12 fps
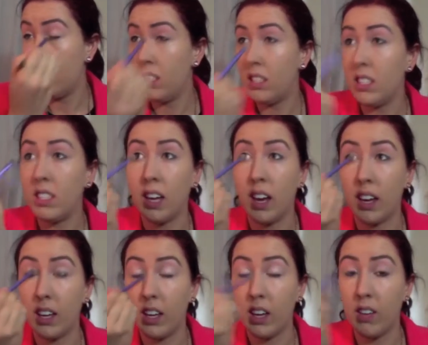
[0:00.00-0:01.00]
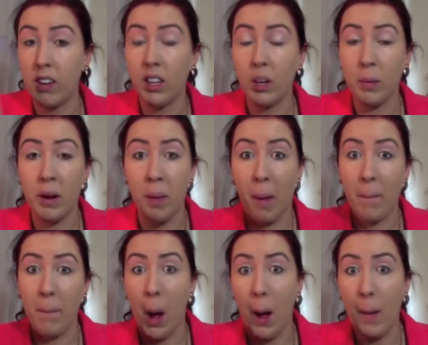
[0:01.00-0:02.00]
Just to give it a little bit of a
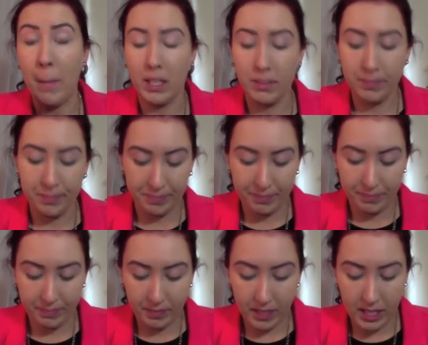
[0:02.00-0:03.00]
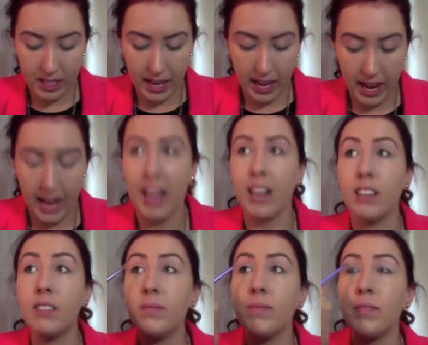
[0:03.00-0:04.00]
pop. So, ha.
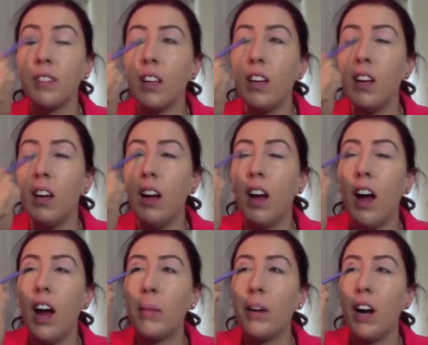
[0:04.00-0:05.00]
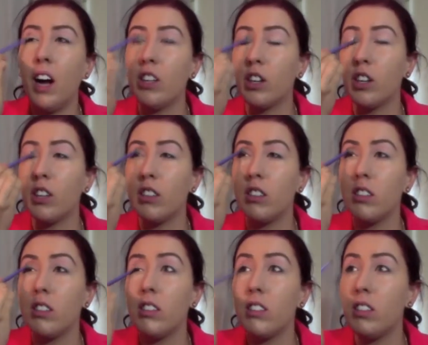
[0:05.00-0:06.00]
I'm colour.
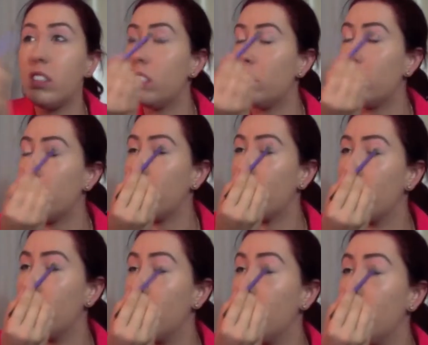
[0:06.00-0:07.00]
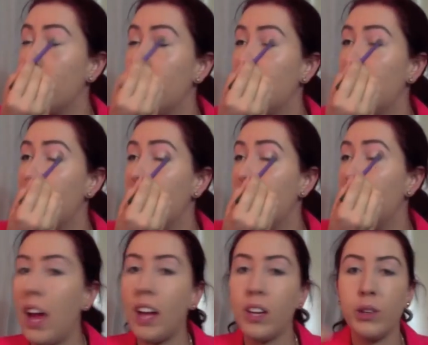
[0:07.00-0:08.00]
Nice to meet you.
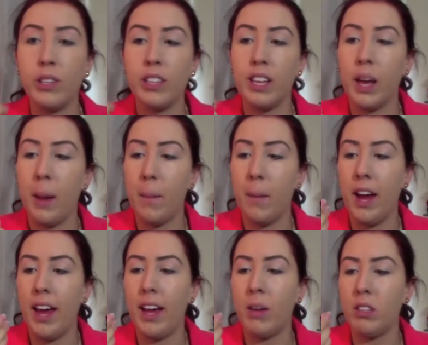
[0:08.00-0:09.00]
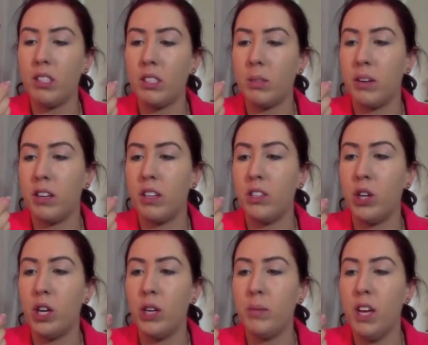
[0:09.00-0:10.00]
And using my, what is this one?
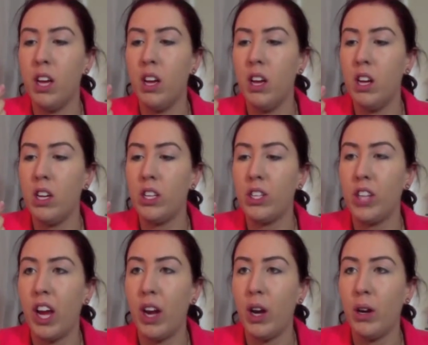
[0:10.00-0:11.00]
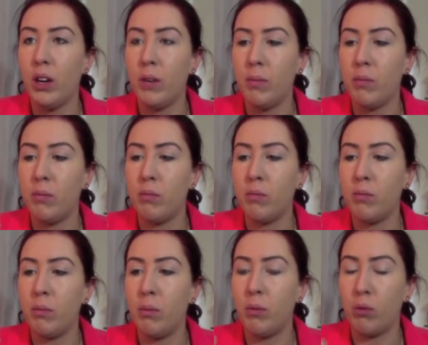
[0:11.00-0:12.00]
Nadone shadow
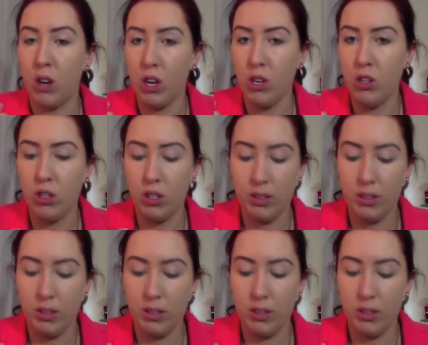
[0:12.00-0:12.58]
brush,